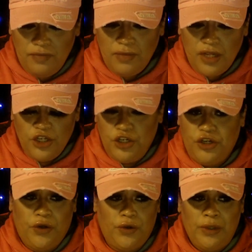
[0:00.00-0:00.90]
you
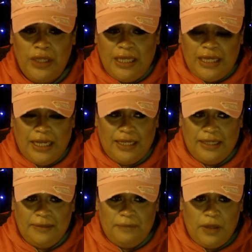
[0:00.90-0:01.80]
know,
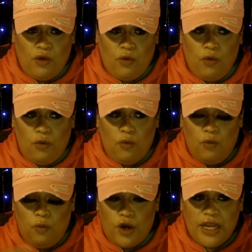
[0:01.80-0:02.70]
uh,
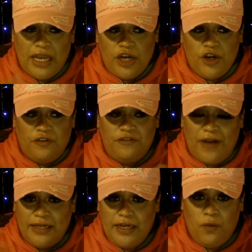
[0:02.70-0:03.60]
working or
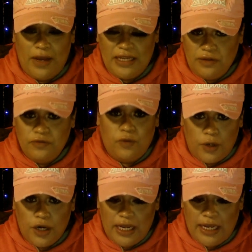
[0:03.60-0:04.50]
finding ways of
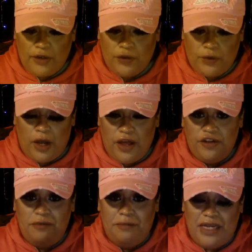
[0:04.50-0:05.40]
working through
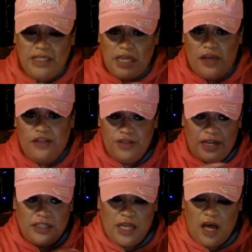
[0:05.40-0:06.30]
other means other
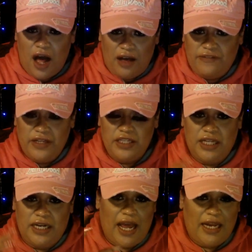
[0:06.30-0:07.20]
than the office,
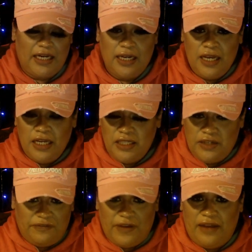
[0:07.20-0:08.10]
the nine
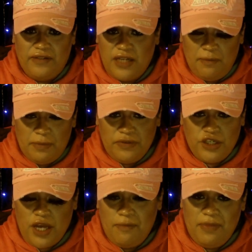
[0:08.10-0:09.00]
to five type of
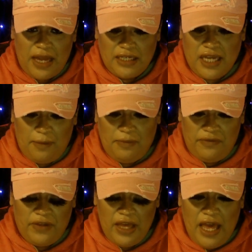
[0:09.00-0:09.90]
job, that type
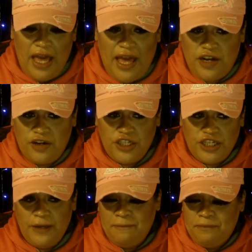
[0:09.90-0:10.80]
of
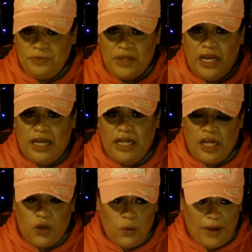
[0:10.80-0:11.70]
energy, uh,
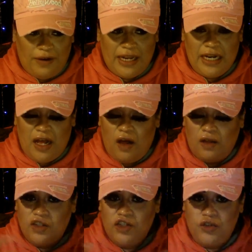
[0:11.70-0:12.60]
Aquarian,
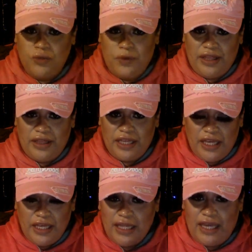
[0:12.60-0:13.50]
all to do with
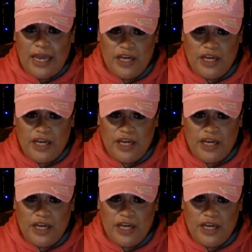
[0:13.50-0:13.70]
healing and